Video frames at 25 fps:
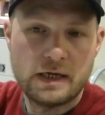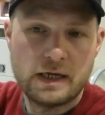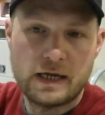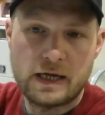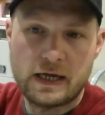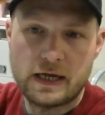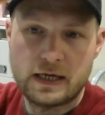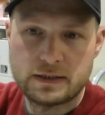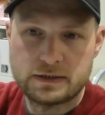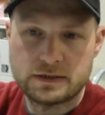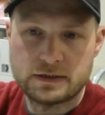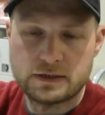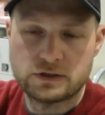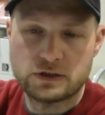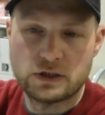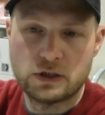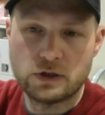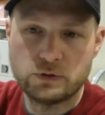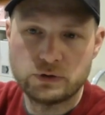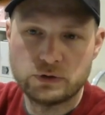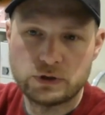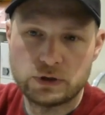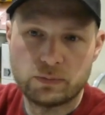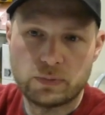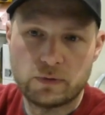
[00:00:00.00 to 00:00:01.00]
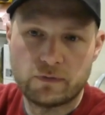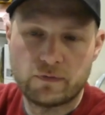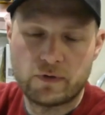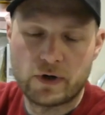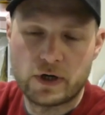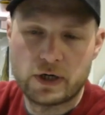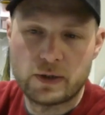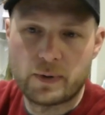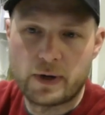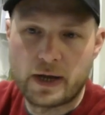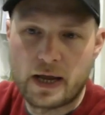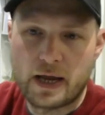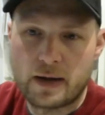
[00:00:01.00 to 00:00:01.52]
It's a solution
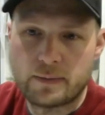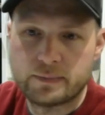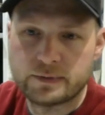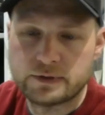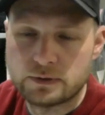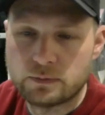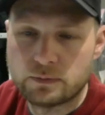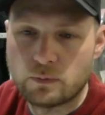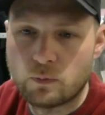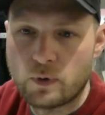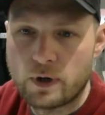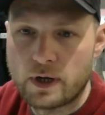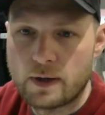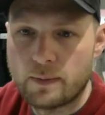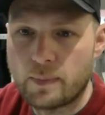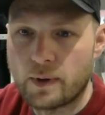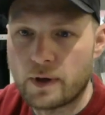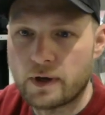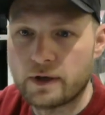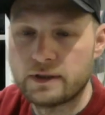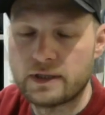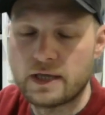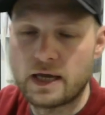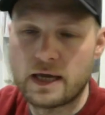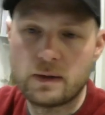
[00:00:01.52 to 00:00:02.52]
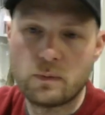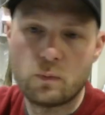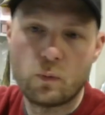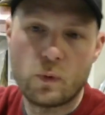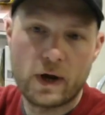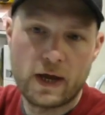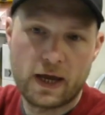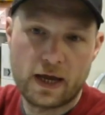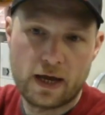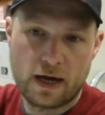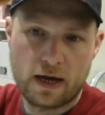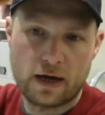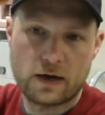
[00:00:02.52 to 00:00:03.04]
provided by Amazon whereby they
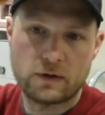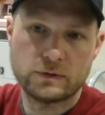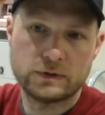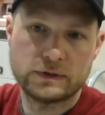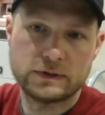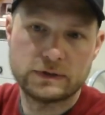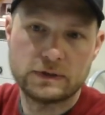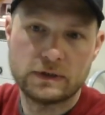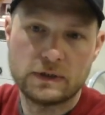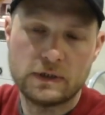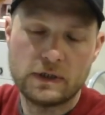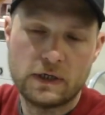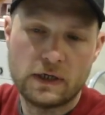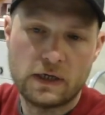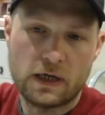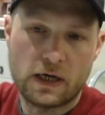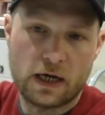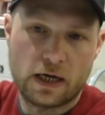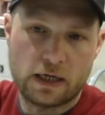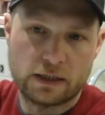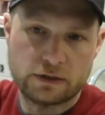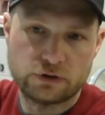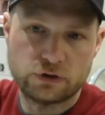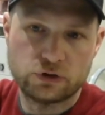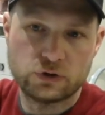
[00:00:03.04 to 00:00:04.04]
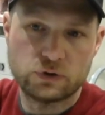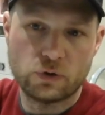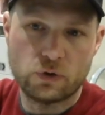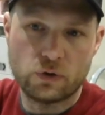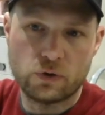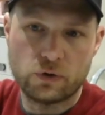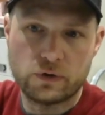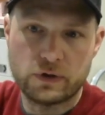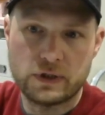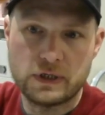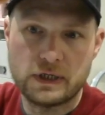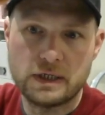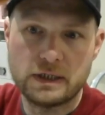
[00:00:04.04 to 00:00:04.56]
warehouse and
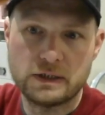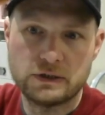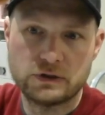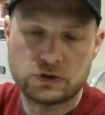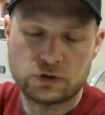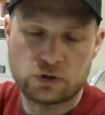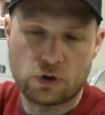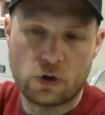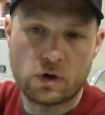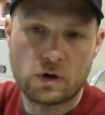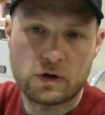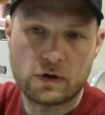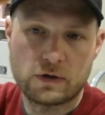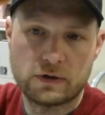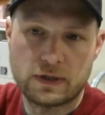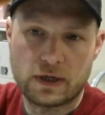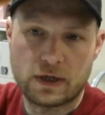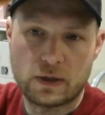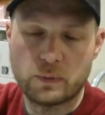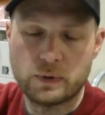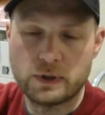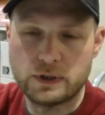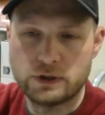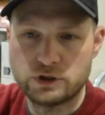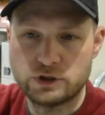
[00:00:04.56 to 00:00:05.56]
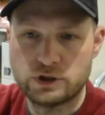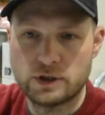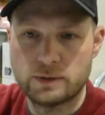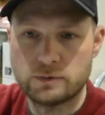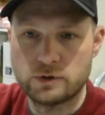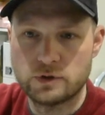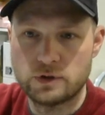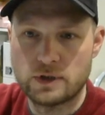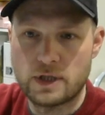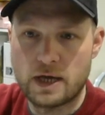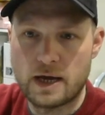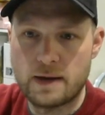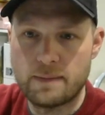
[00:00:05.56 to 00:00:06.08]
store the stock that we ship
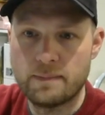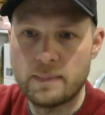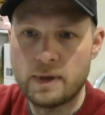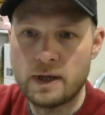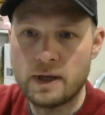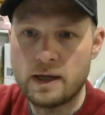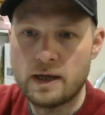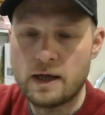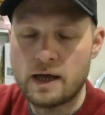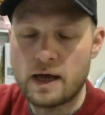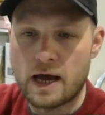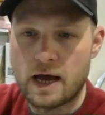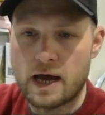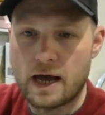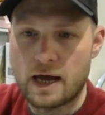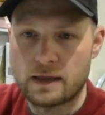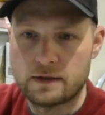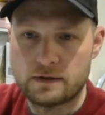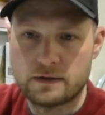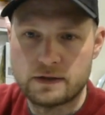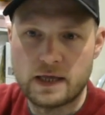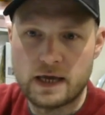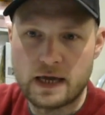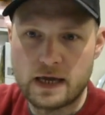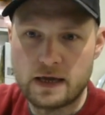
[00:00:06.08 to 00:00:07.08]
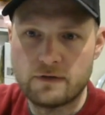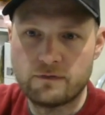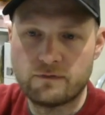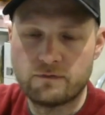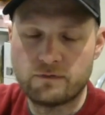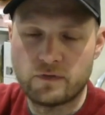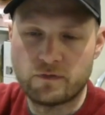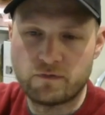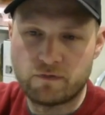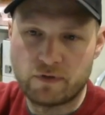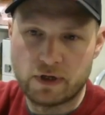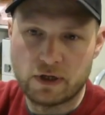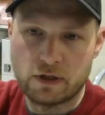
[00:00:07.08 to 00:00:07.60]
to them, and they
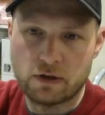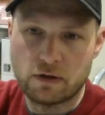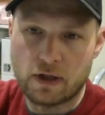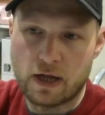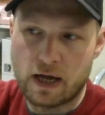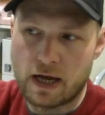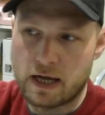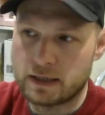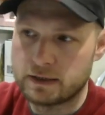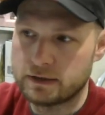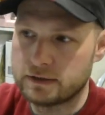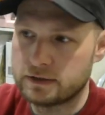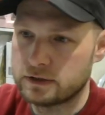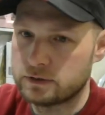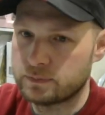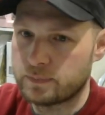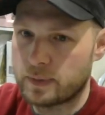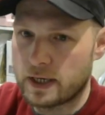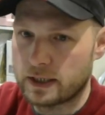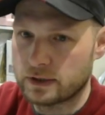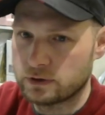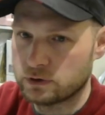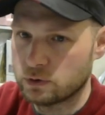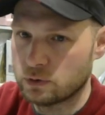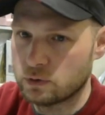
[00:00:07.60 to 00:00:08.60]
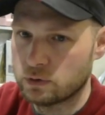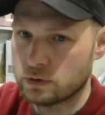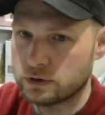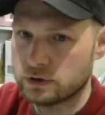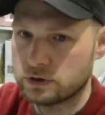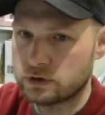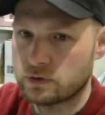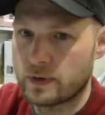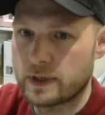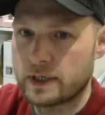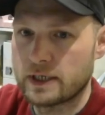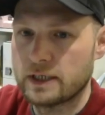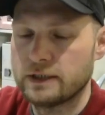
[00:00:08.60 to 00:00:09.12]
fulfill and dispatch orders
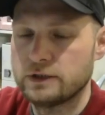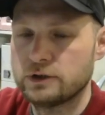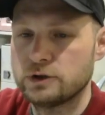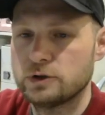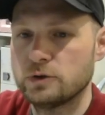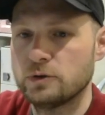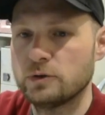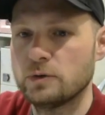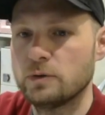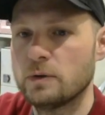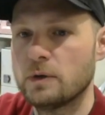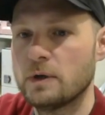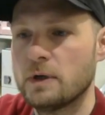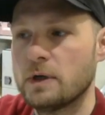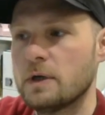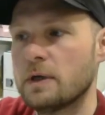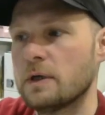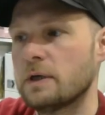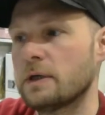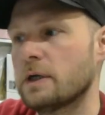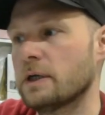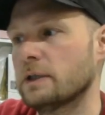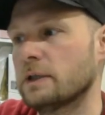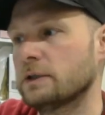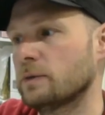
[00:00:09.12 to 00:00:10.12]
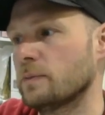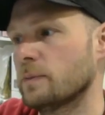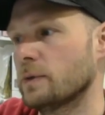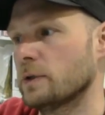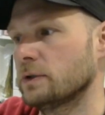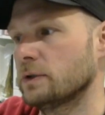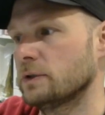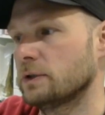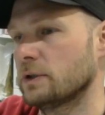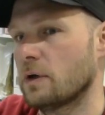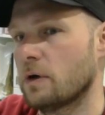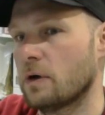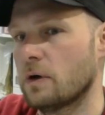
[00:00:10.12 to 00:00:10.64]
directly to
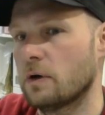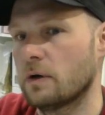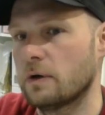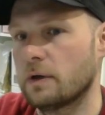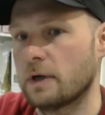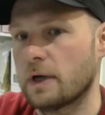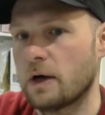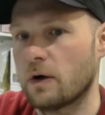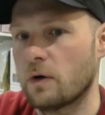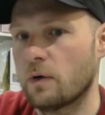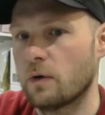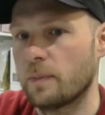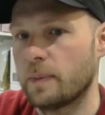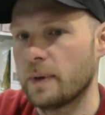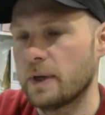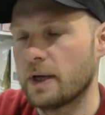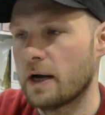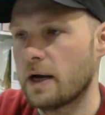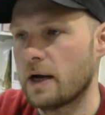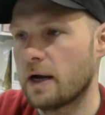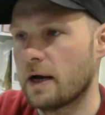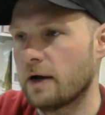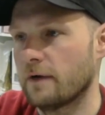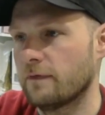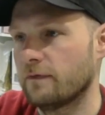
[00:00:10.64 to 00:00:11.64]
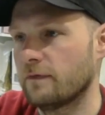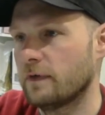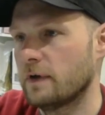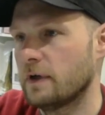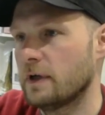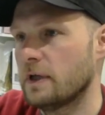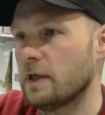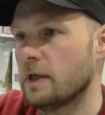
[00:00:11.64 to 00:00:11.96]
customers on our behalf.